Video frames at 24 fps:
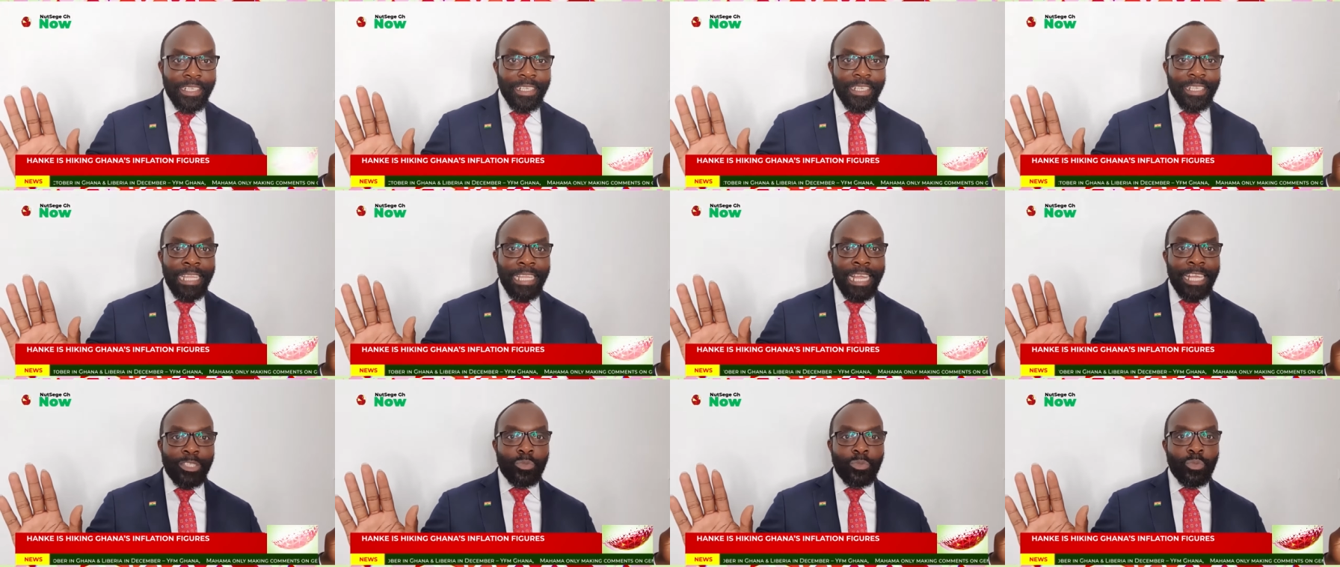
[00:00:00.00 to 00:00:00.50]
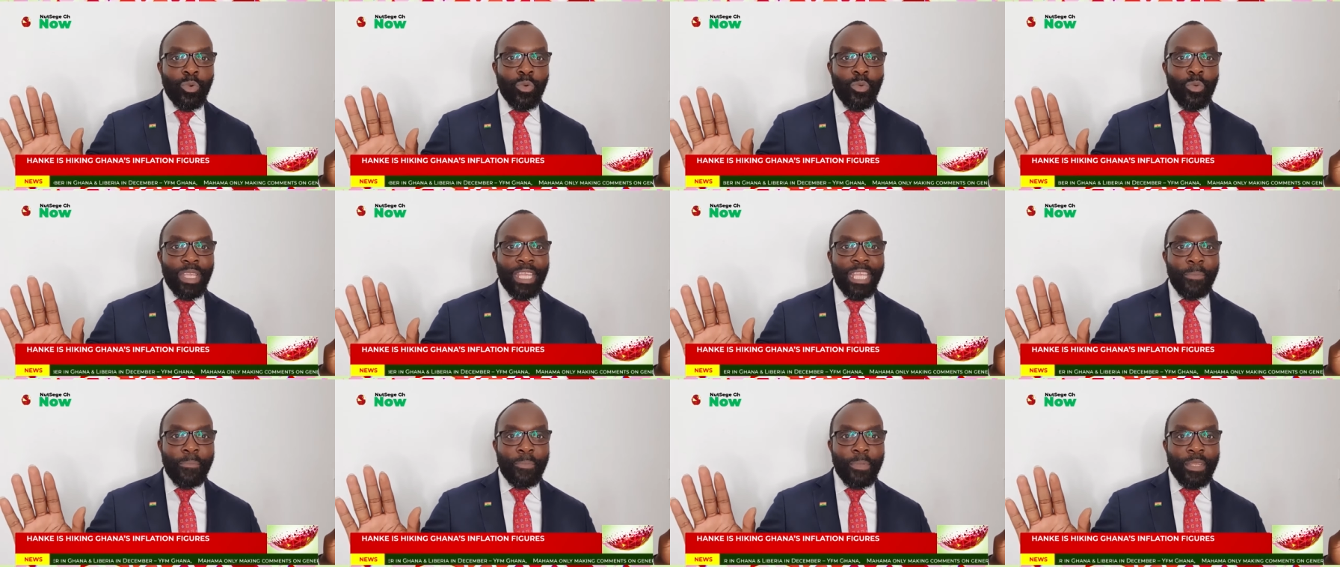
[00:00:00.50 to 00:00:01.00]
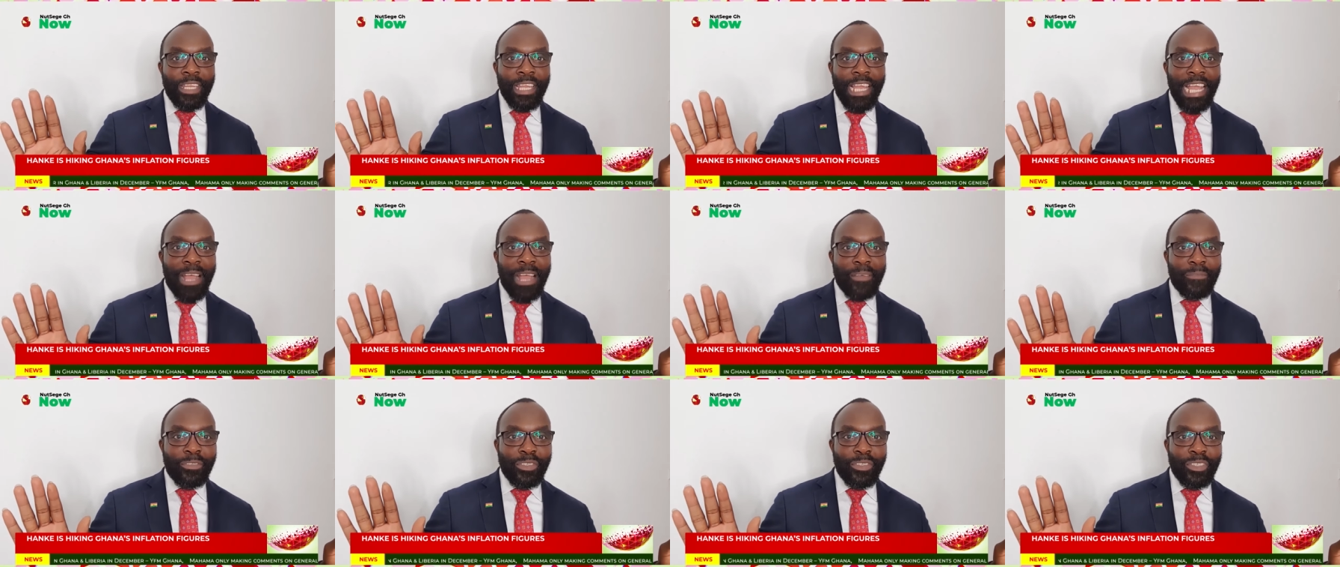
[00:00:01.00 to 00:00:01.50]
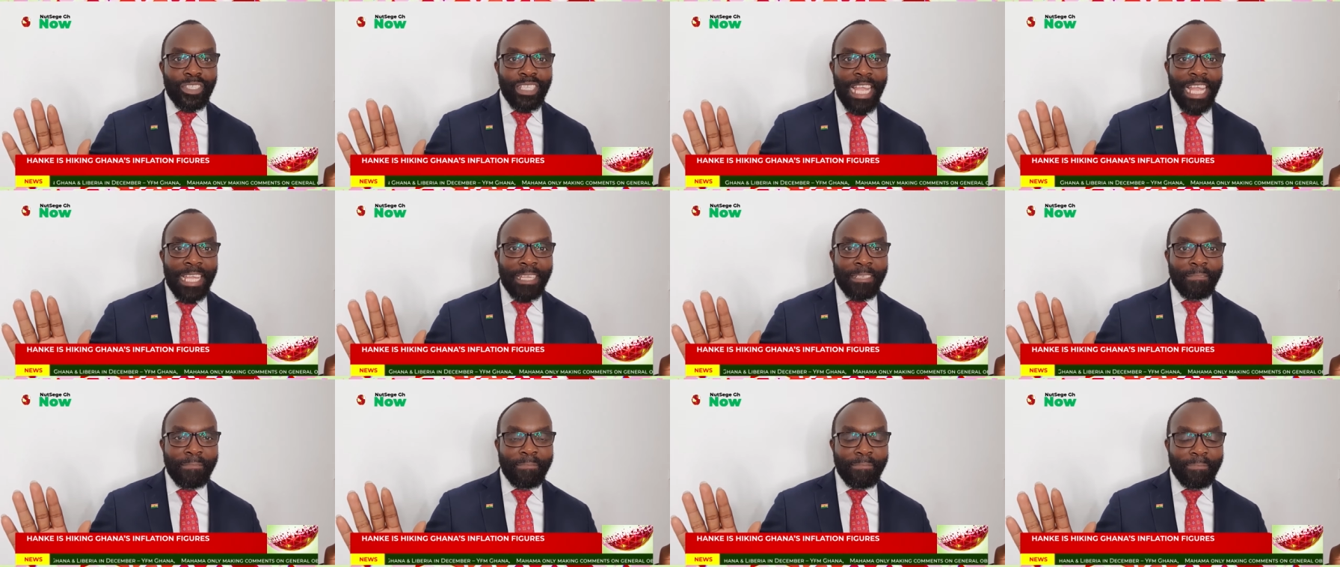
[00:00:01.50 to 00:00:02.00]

That's what Wikipedia have to say.